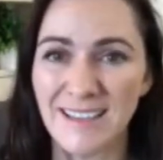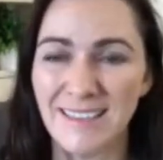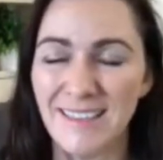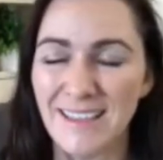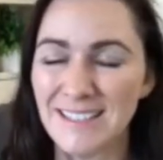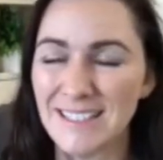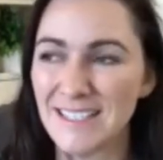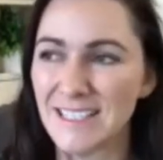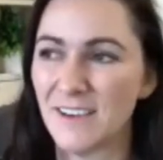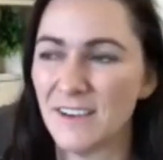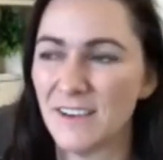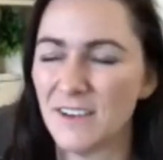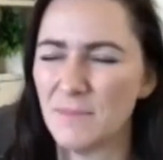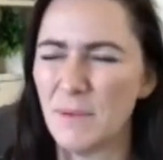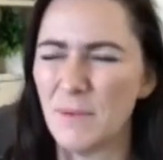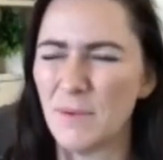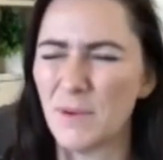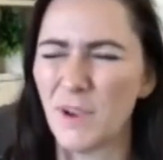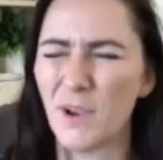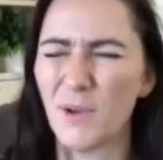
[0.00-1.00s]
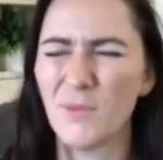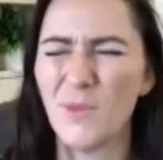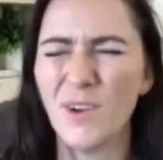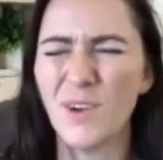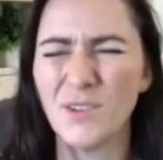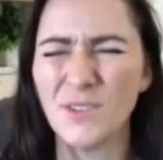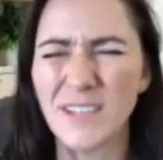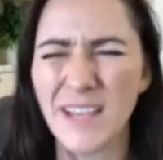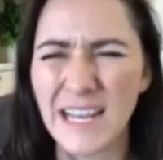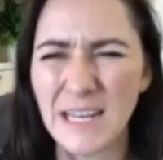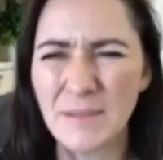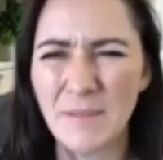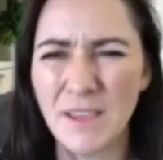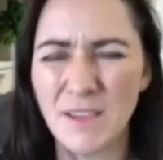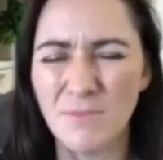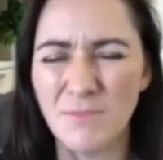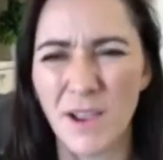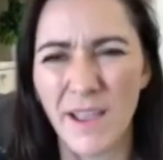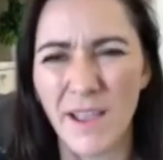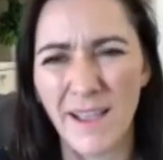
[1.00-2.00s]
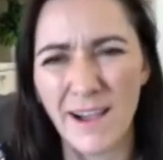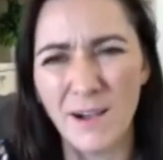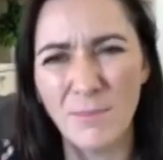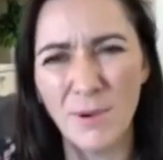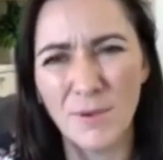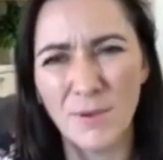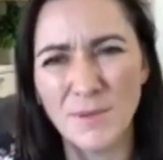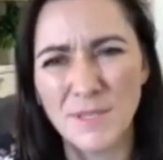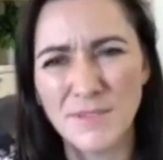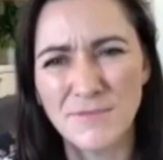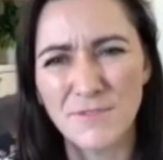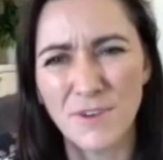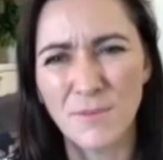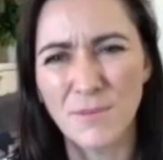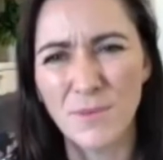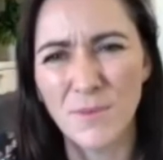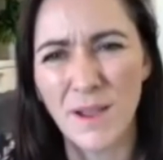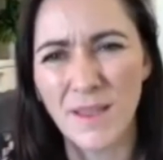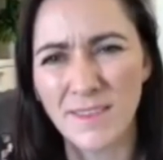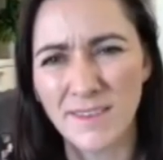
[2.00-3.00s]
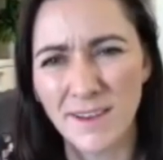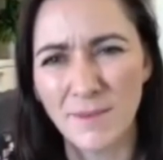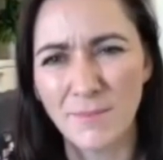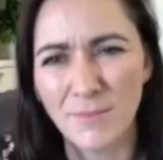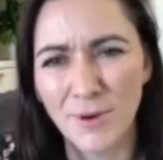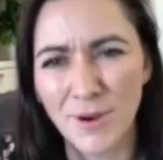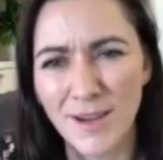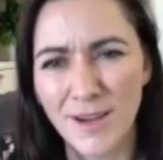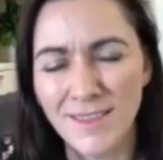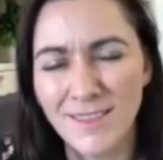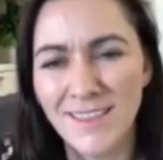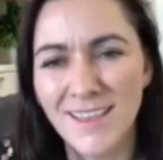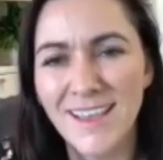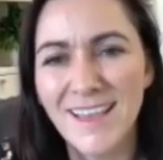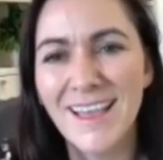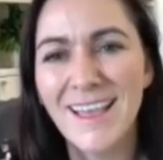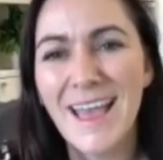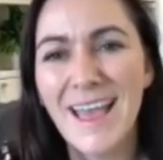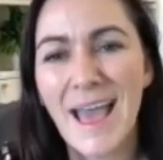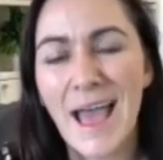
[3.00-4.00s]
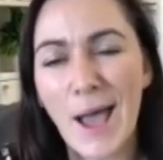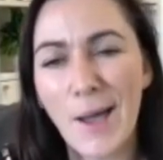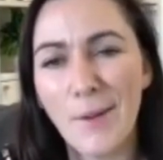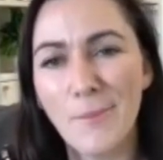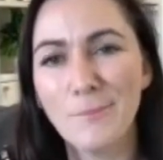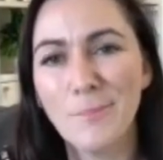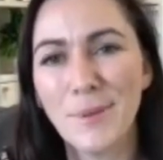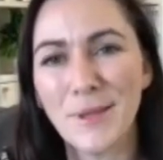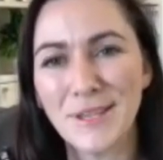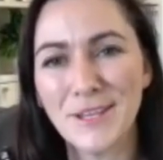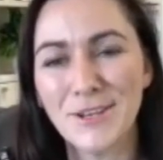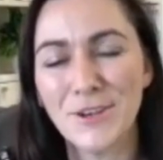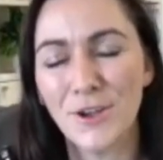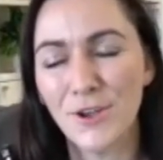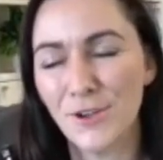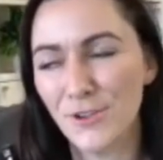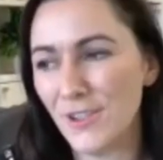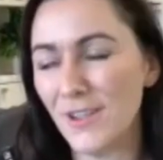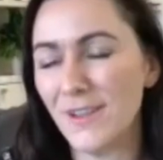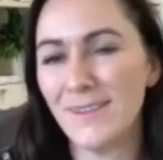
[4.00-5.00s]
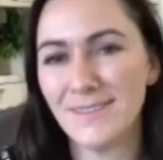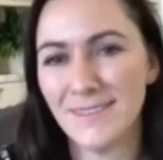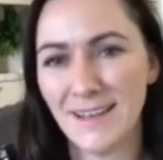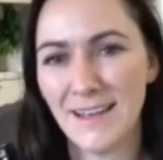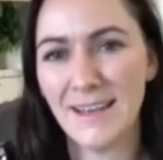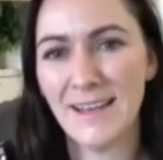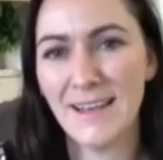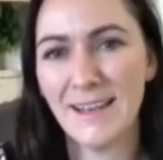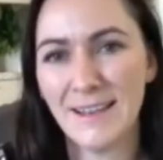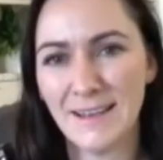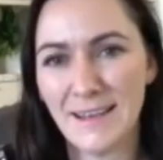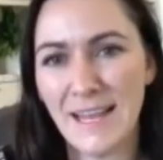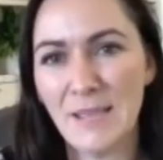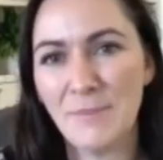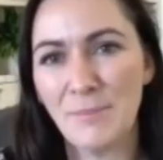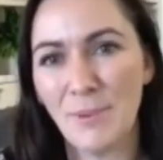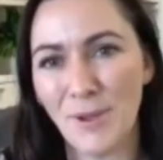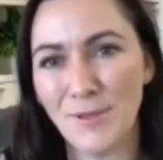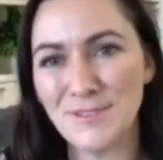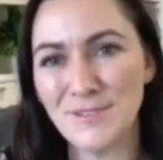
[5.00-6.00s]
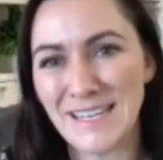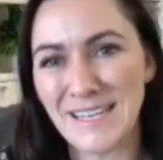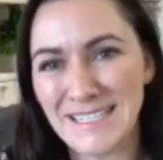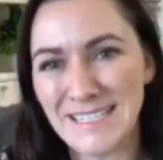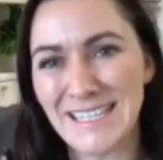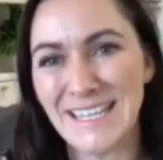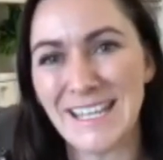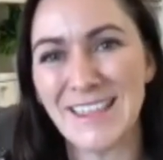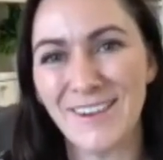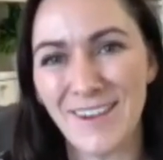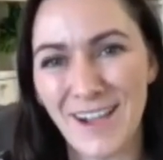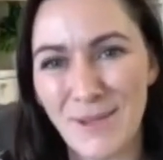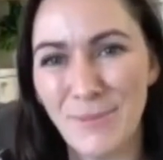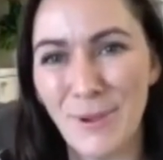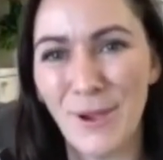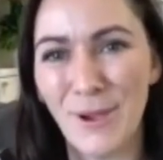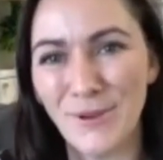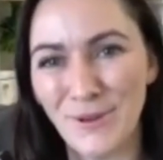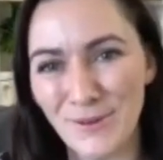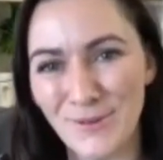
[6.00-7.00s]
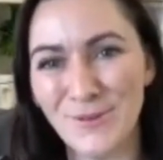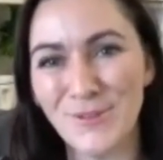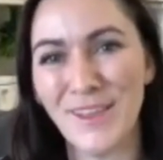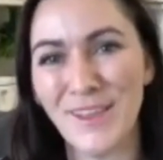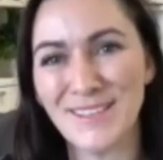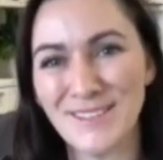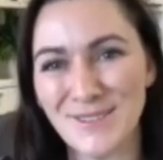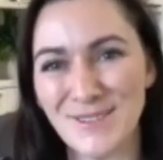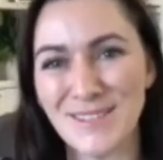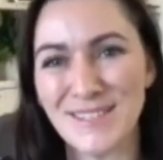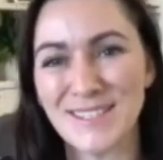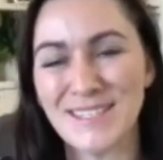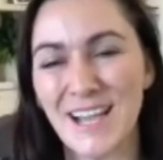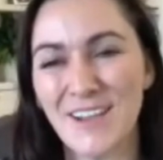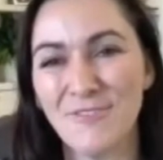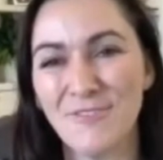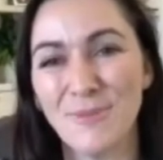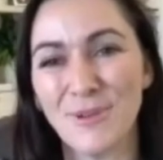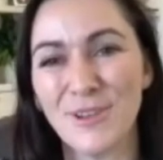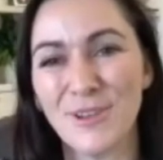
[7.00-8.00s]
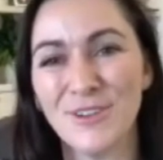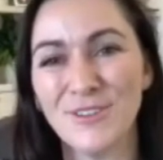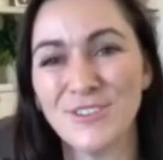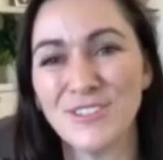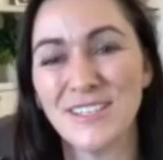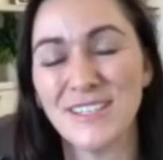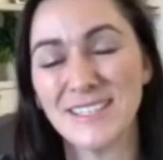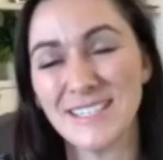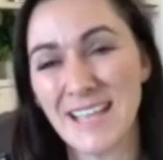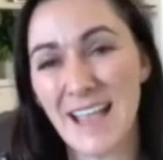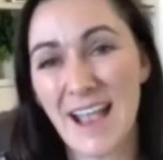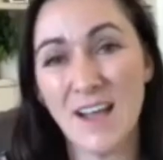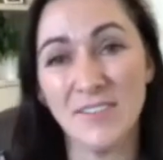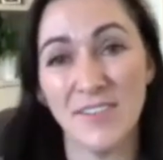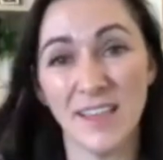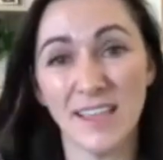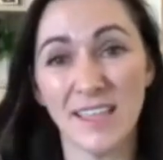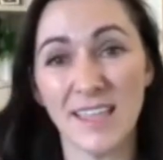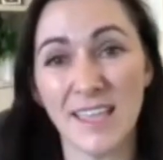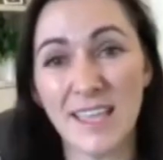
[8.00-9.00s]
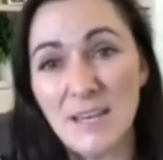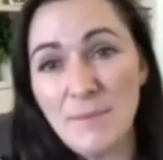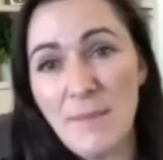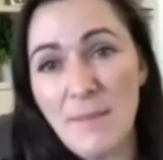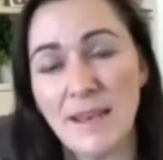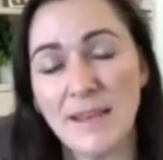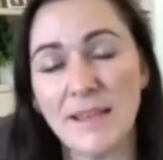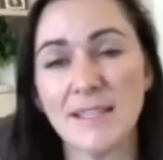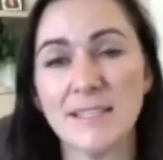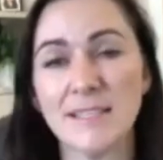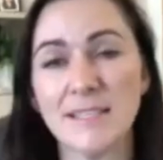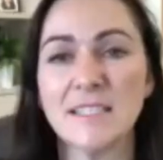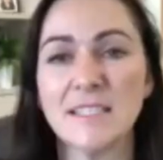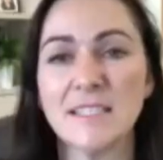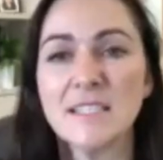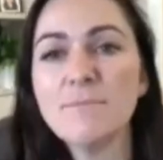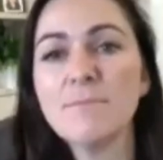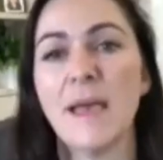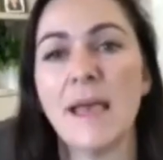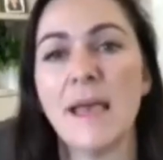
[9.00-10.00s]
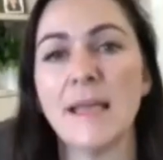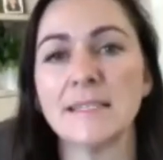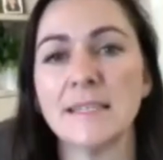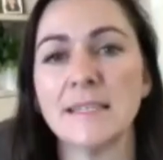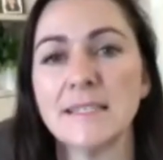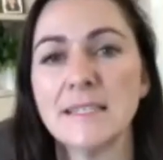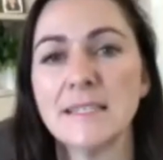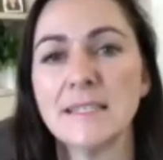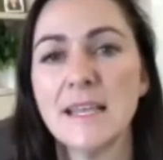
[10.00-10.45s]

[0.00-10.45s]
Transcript: And this is kind of, people go, what, you're telling me my elbow is from the way that I breathe? But your leg bones lead to your thigh bone and all that sort of stuff, because it's how that kinematics is impacted.